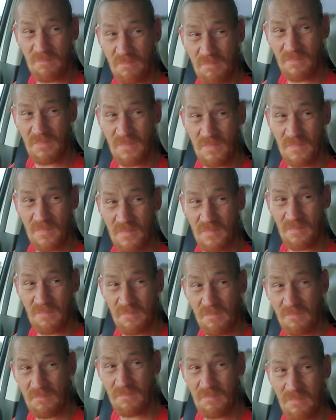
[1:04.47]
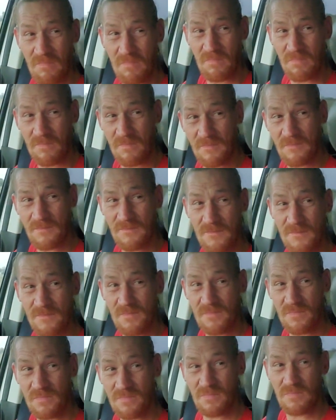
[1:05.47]
I was gonna put this video out there to
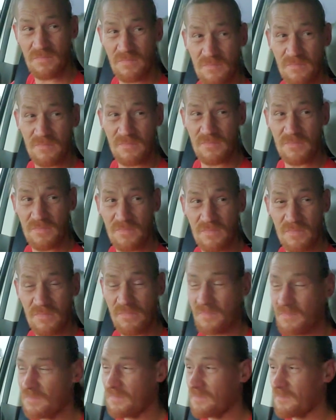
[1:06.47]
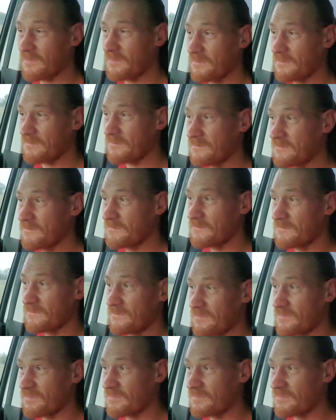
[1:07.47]
see if any of you guys have had the same experiences.